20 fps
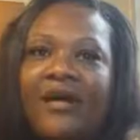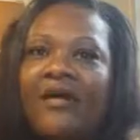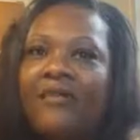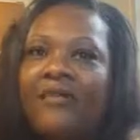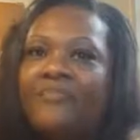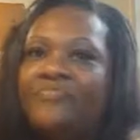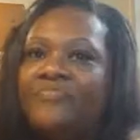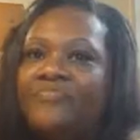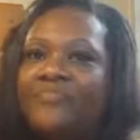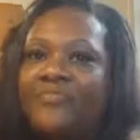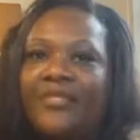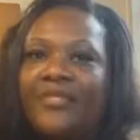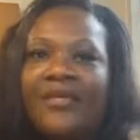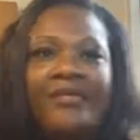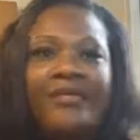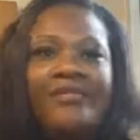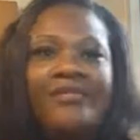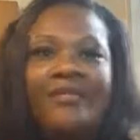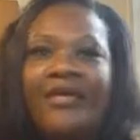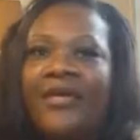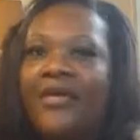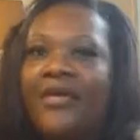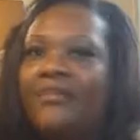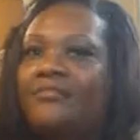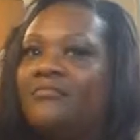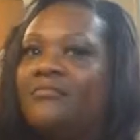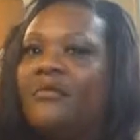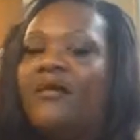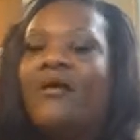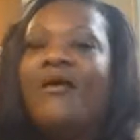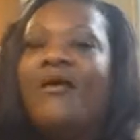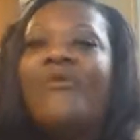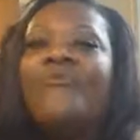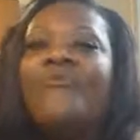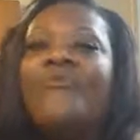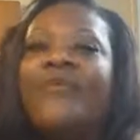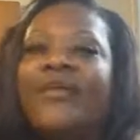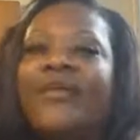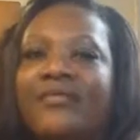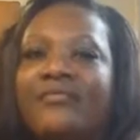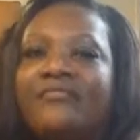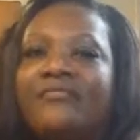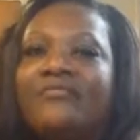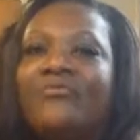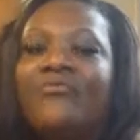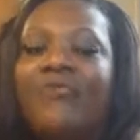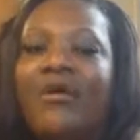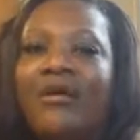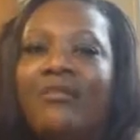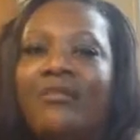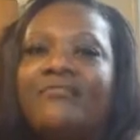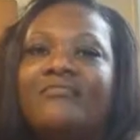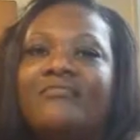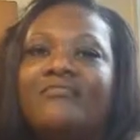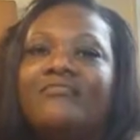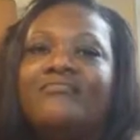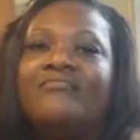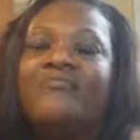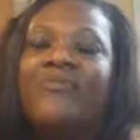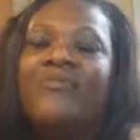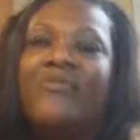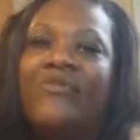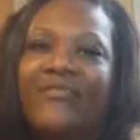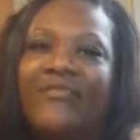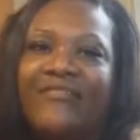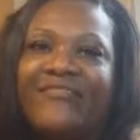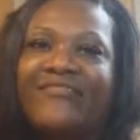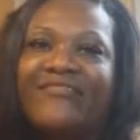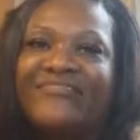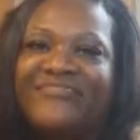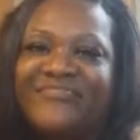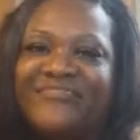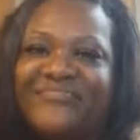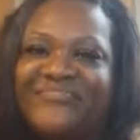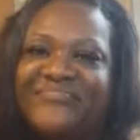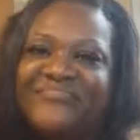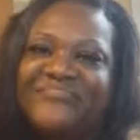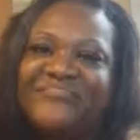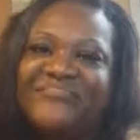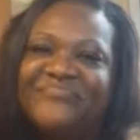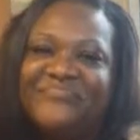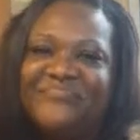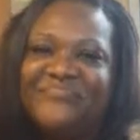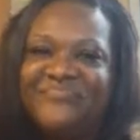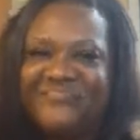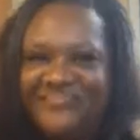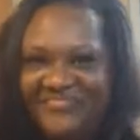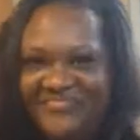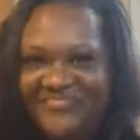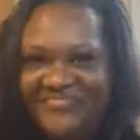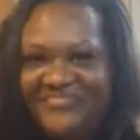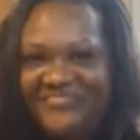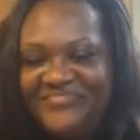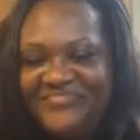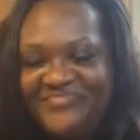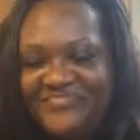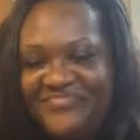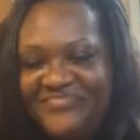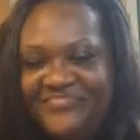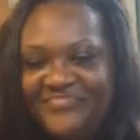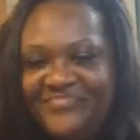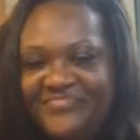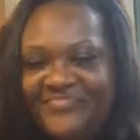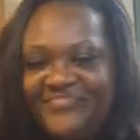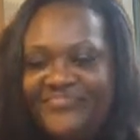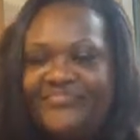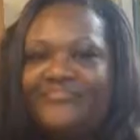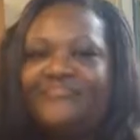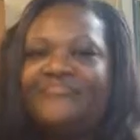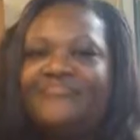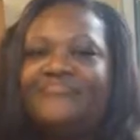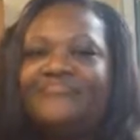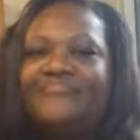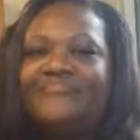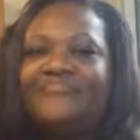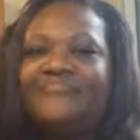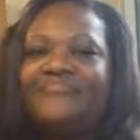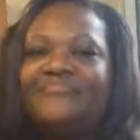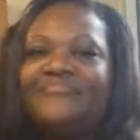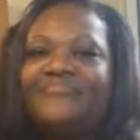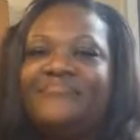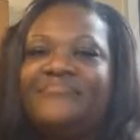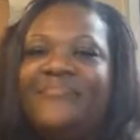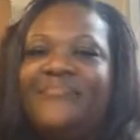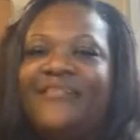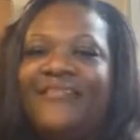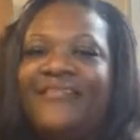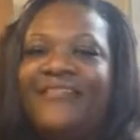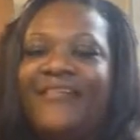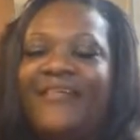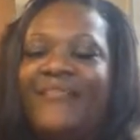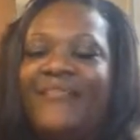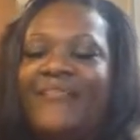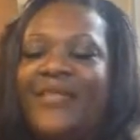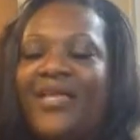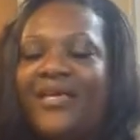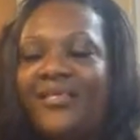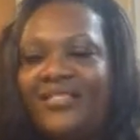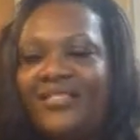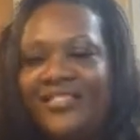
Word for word: Um, and again, always want more. Right. We love you guys, and God bless. God bless.